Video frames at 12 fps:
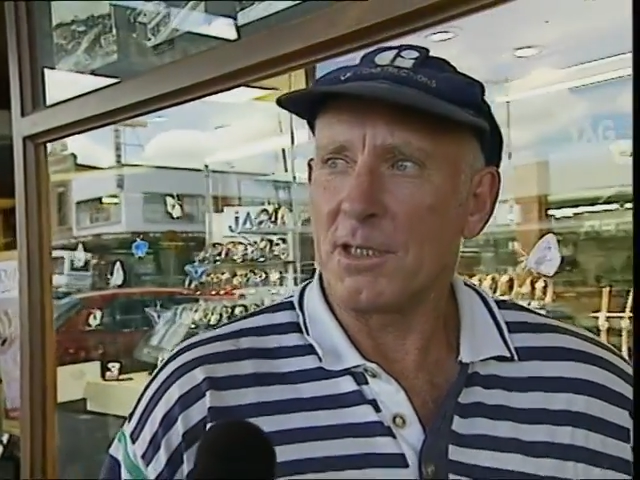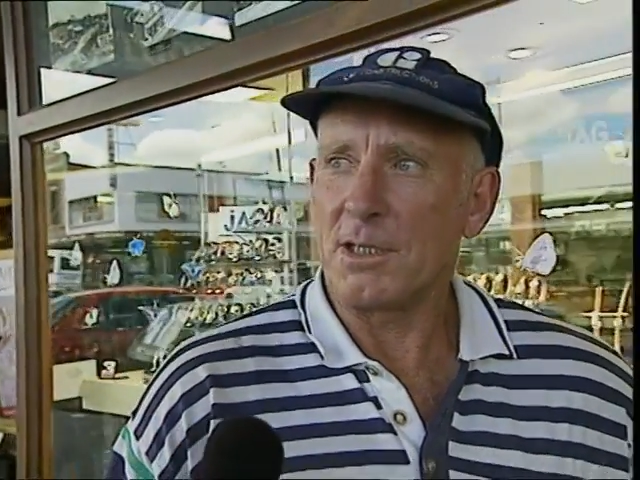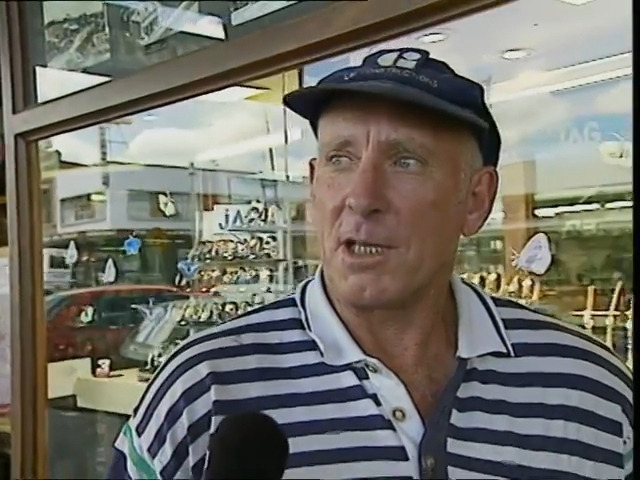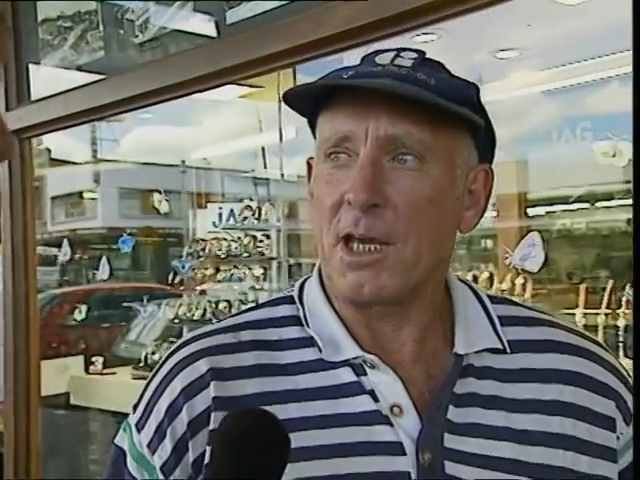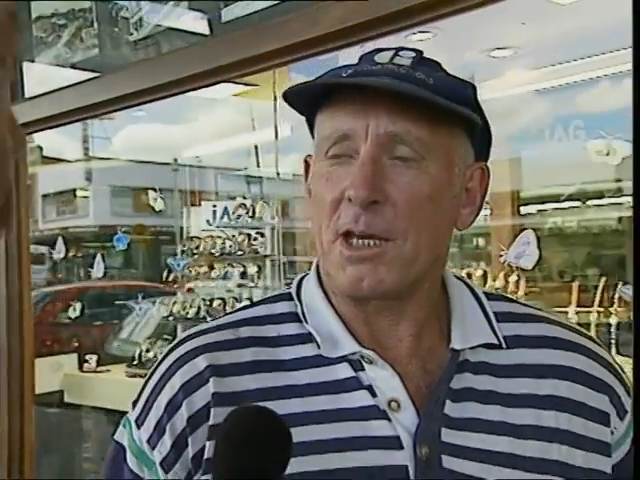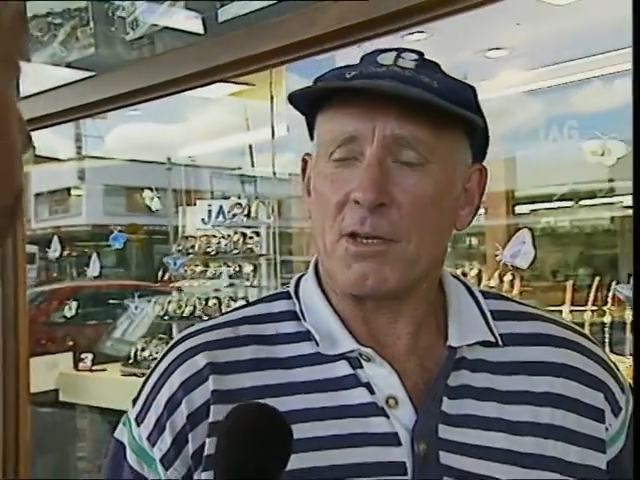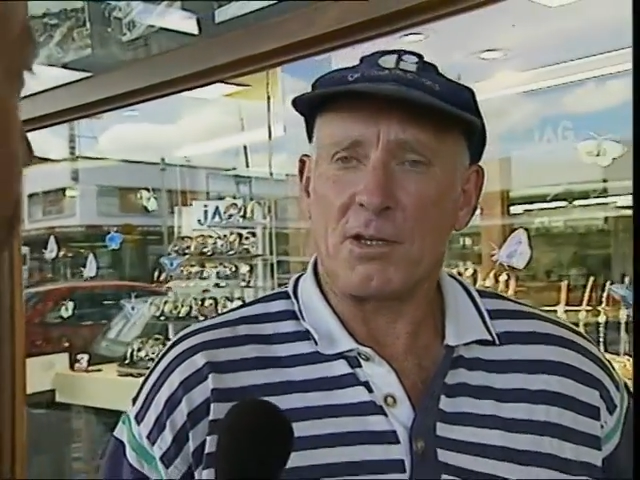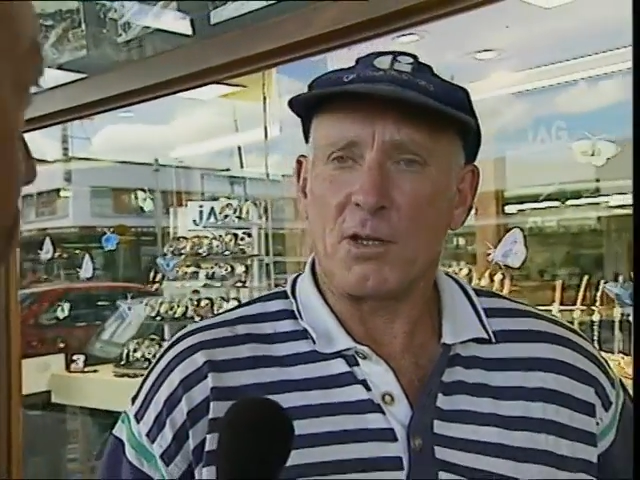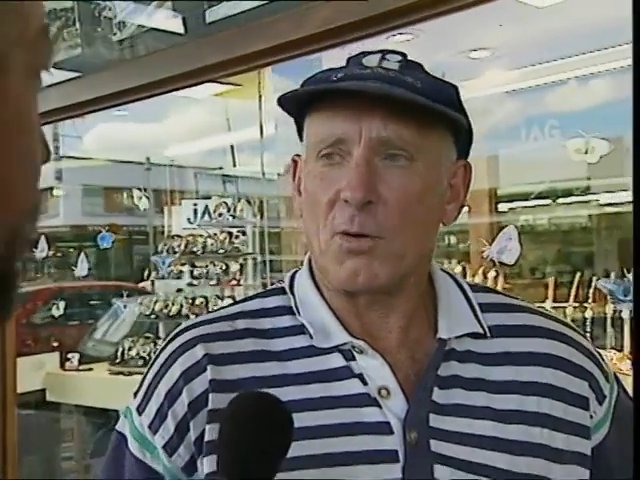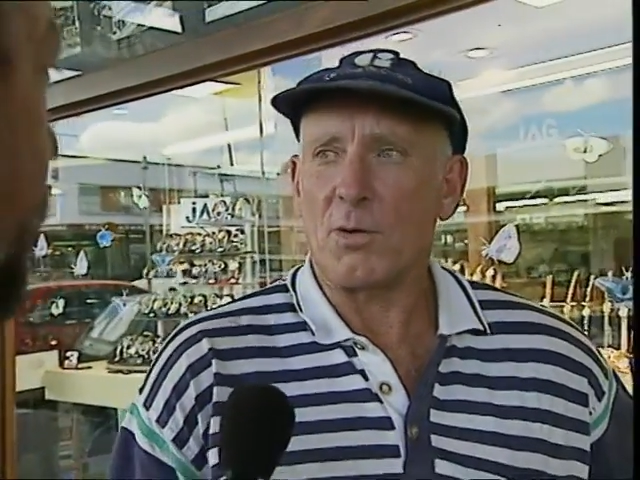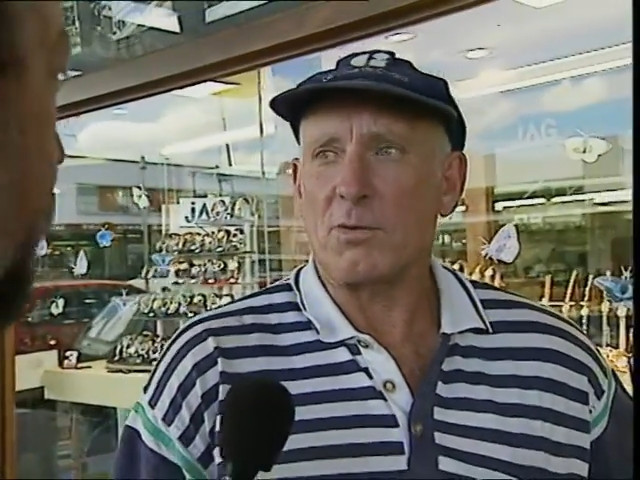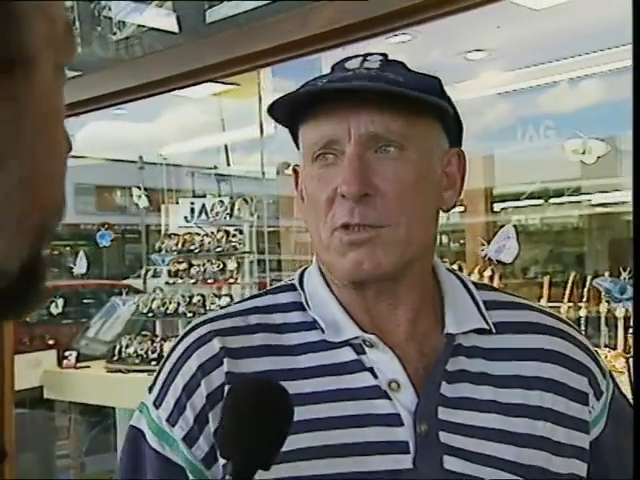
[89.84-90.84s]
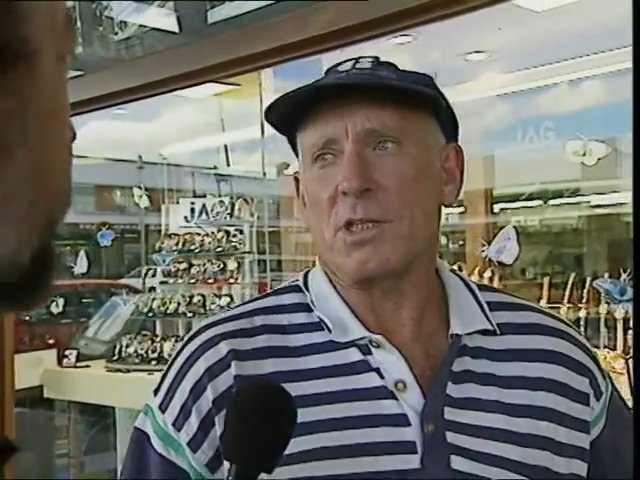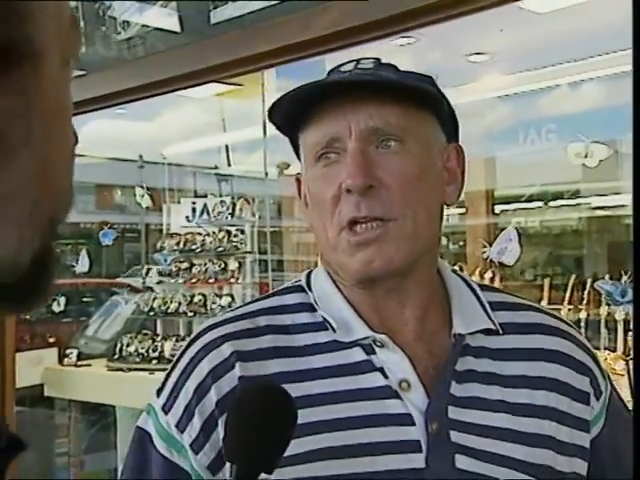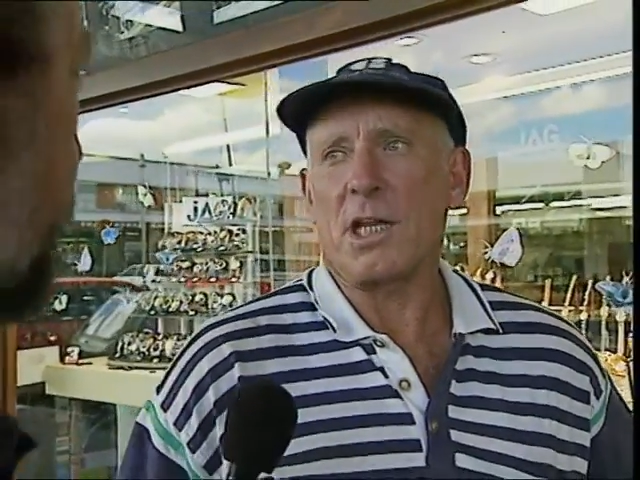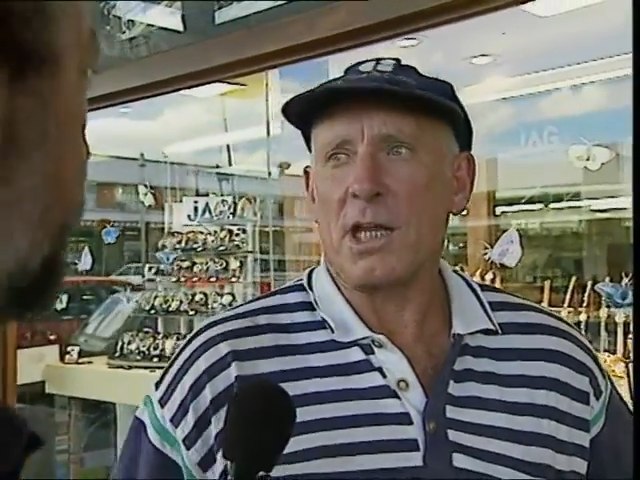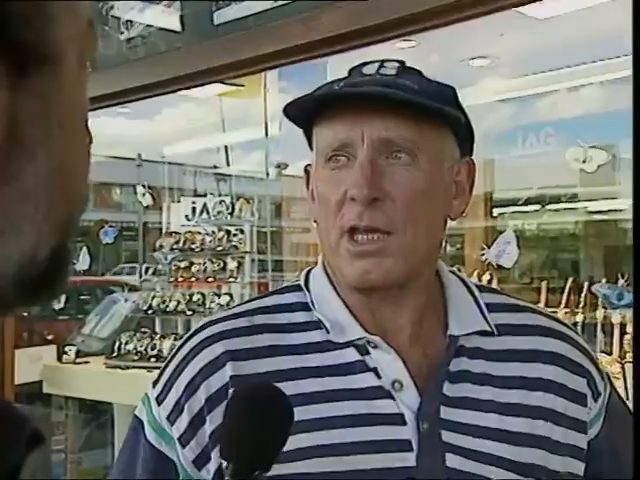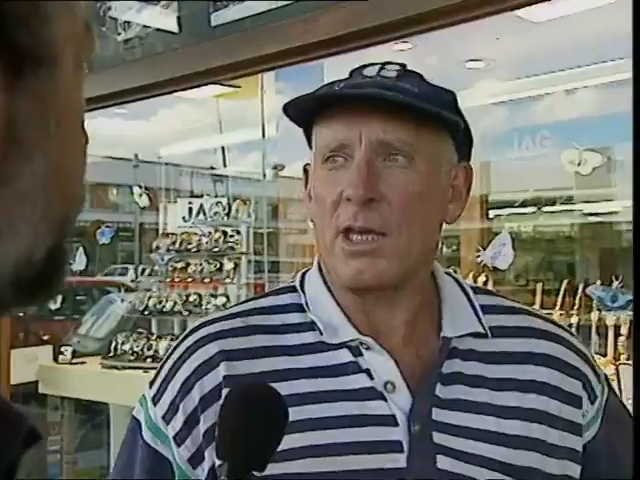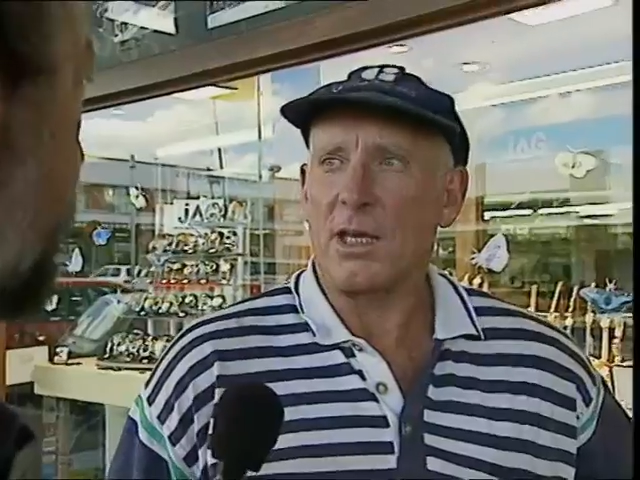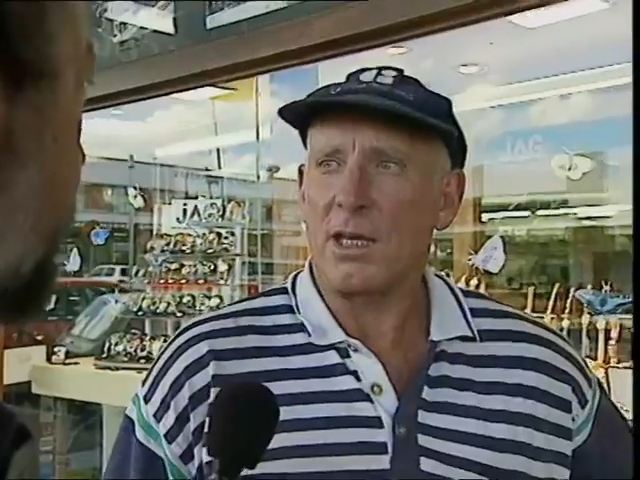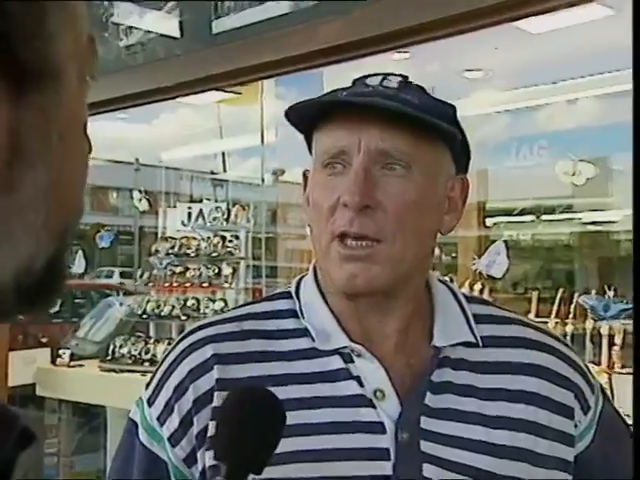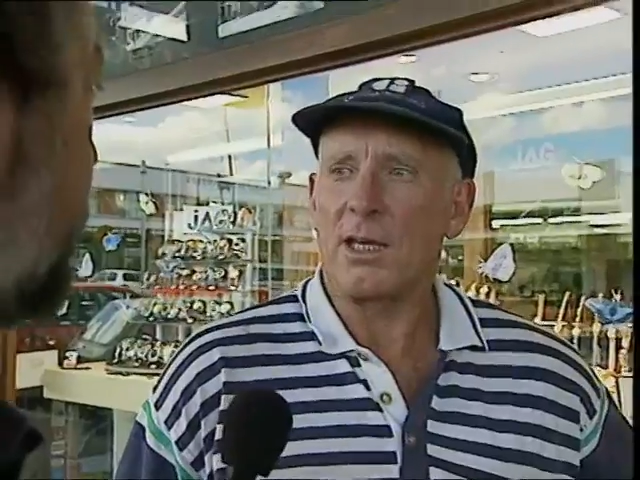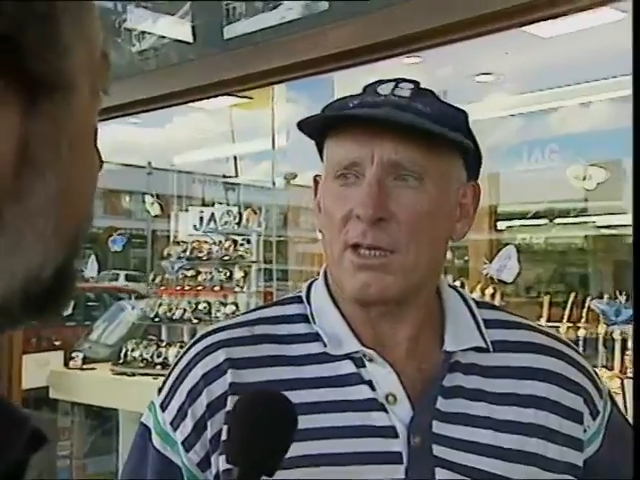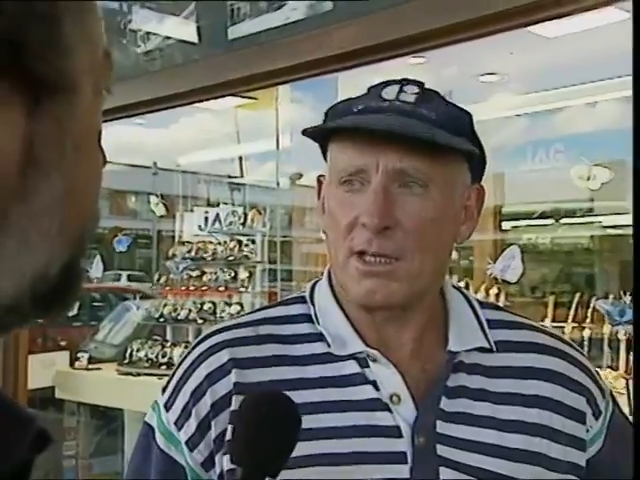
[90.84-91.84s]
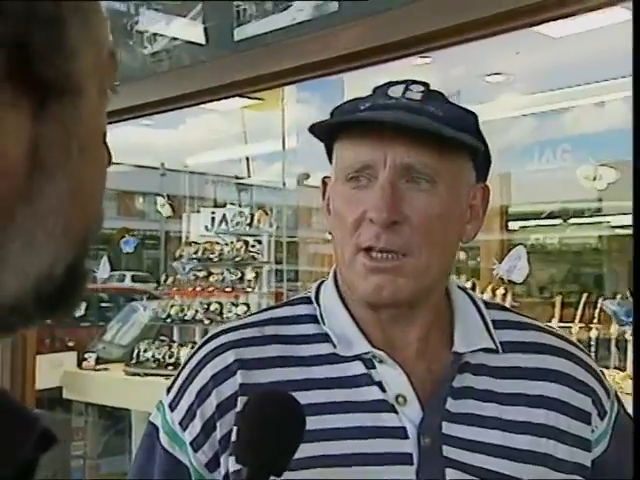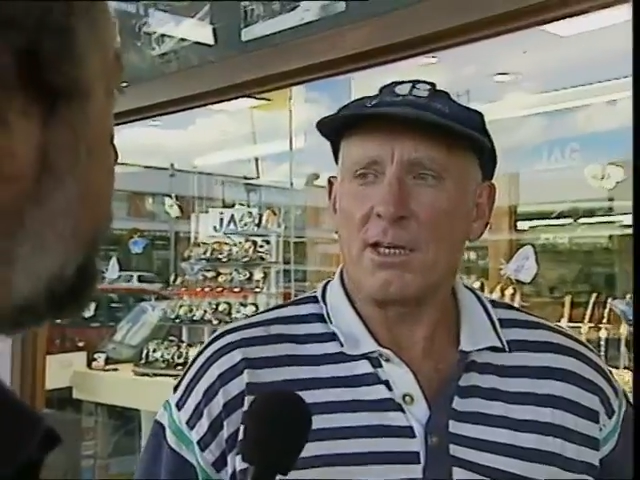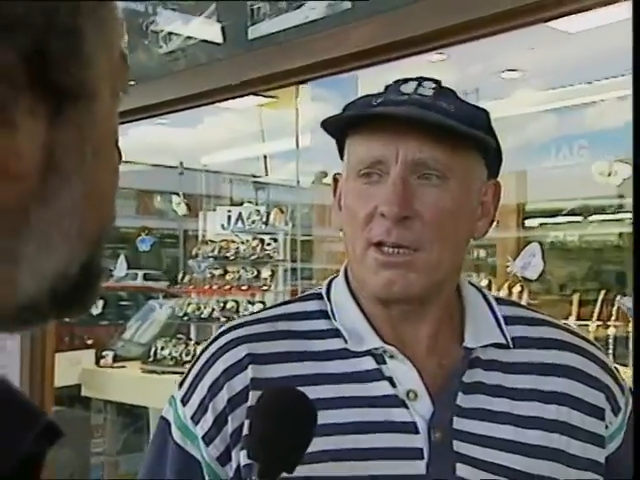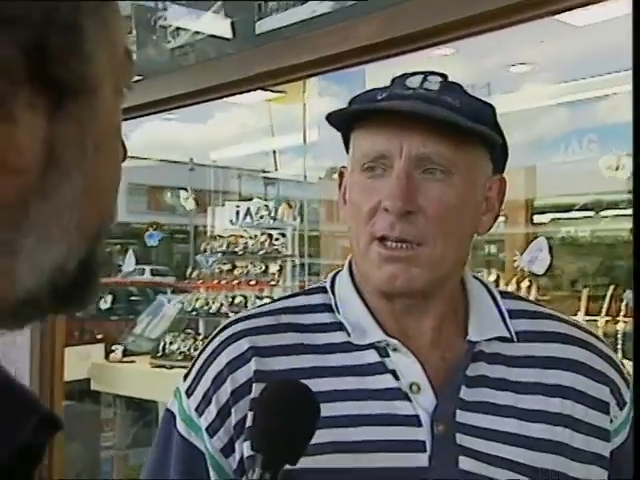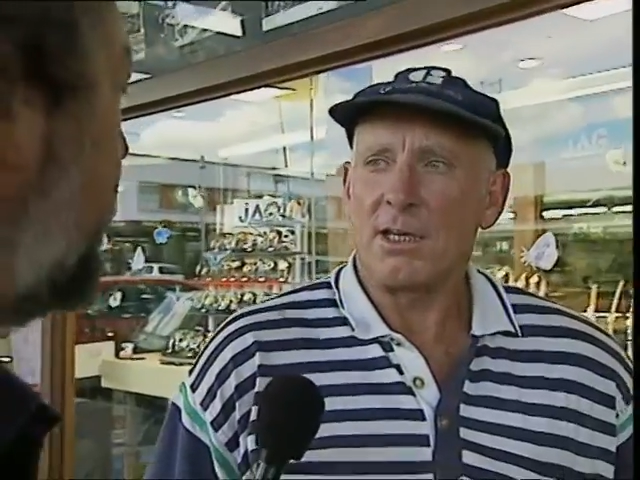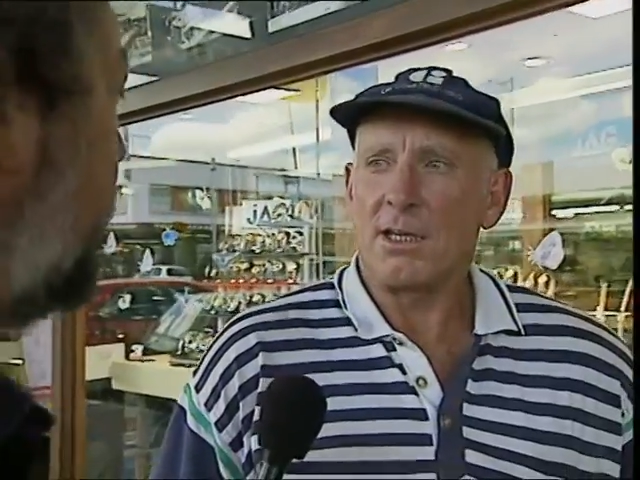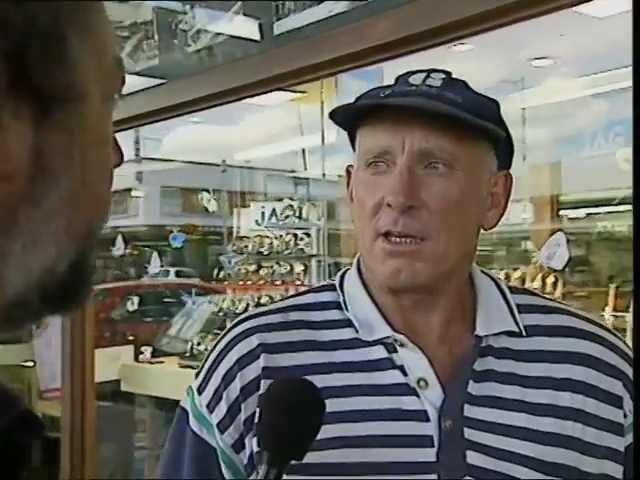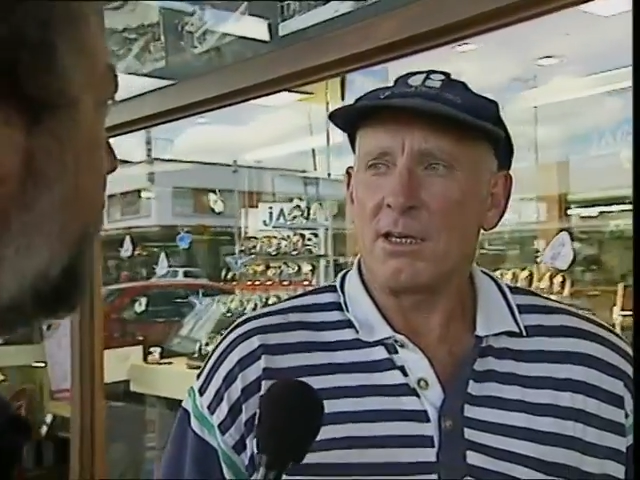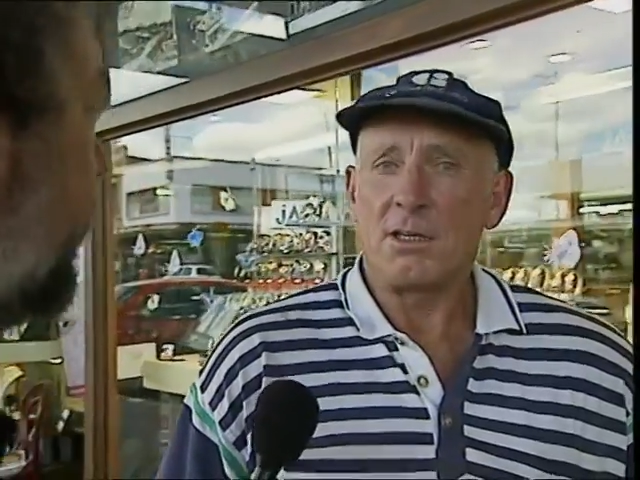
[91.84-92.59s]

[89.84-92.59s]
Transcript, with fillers: Yeah, a daughter in Sydney. Yeah. yeah. Do you ever see her?